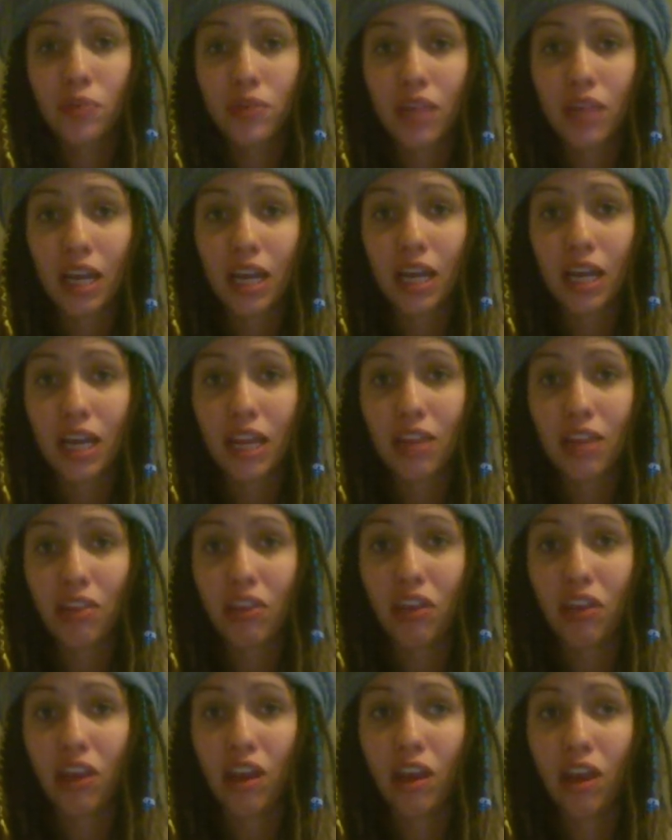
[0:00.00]
that kind of
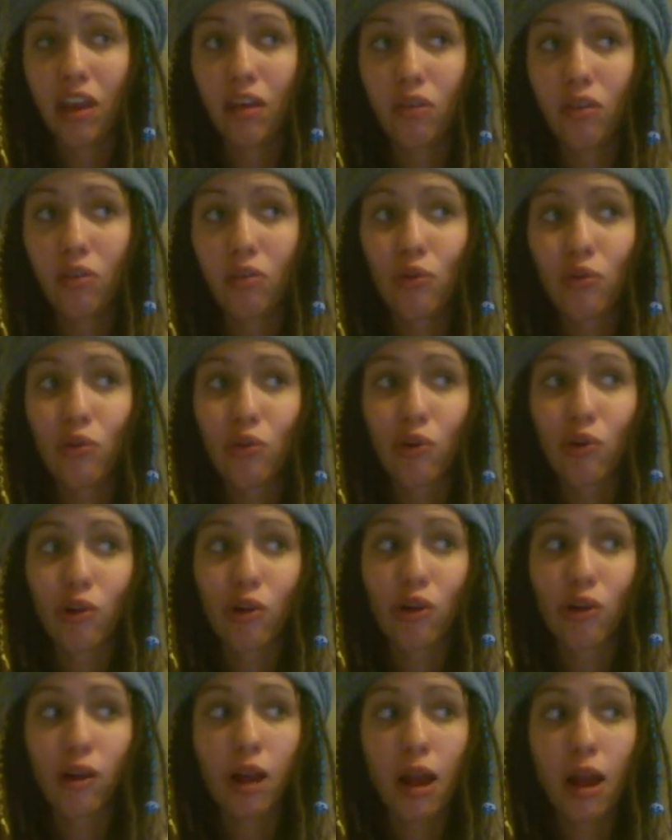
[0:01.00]
thing,
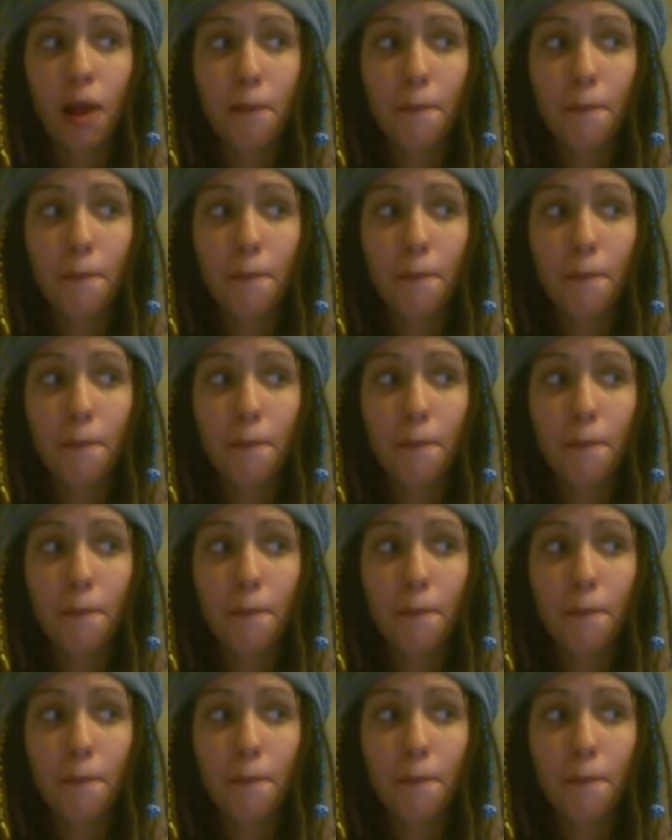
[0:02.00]
or